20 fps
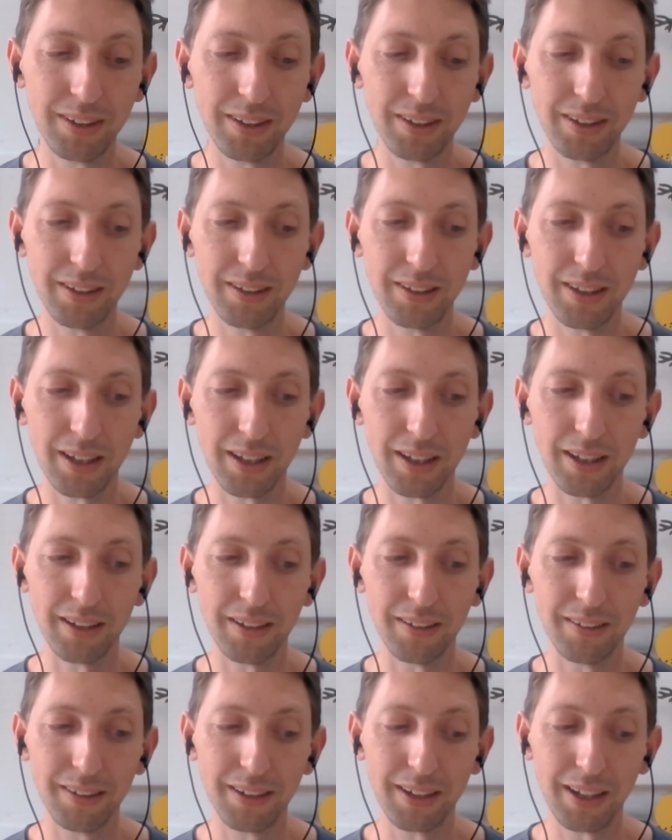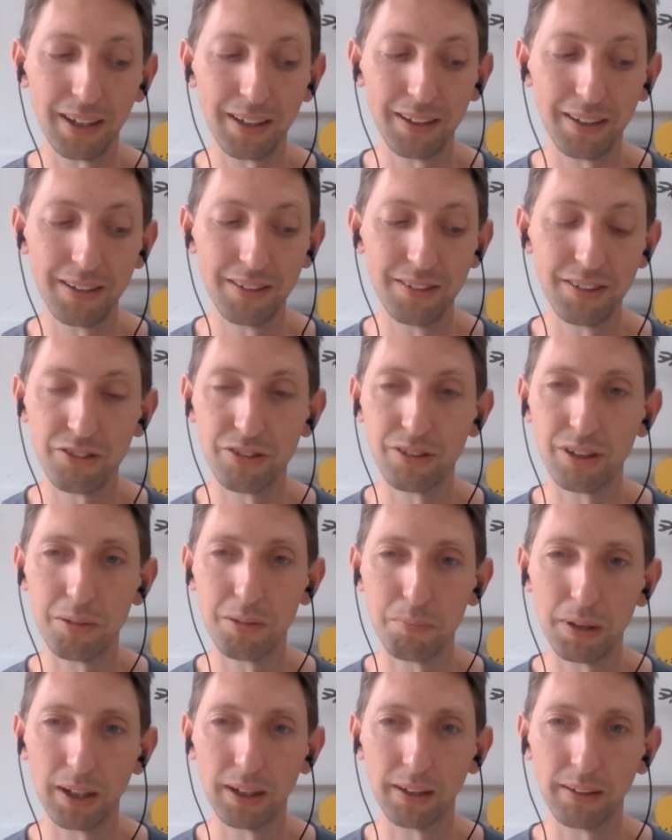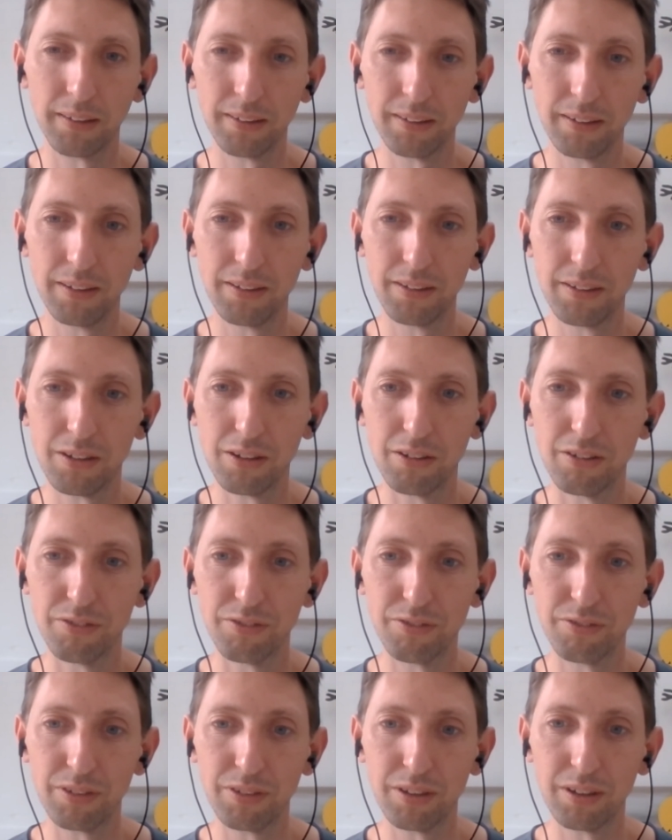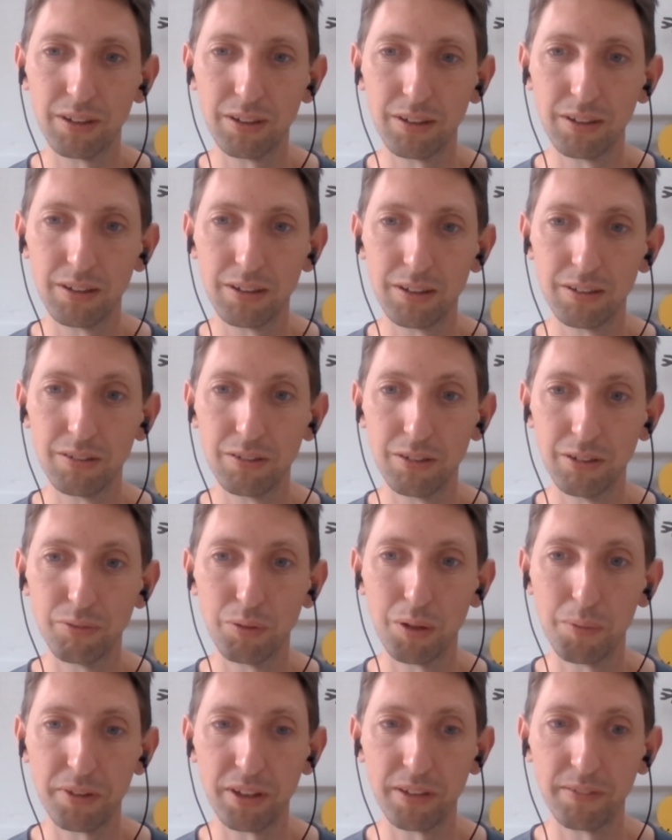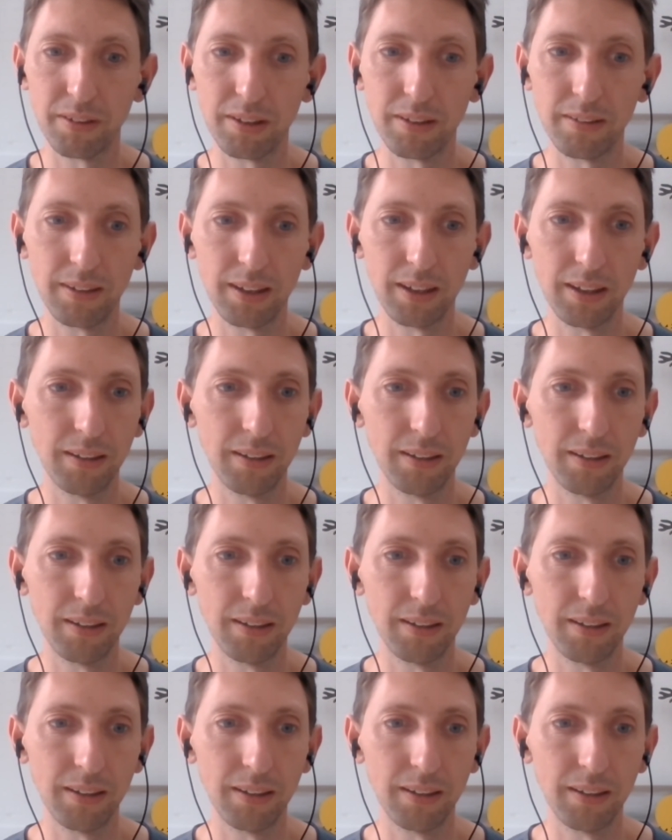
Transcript: the digital impact of web services. Yeah.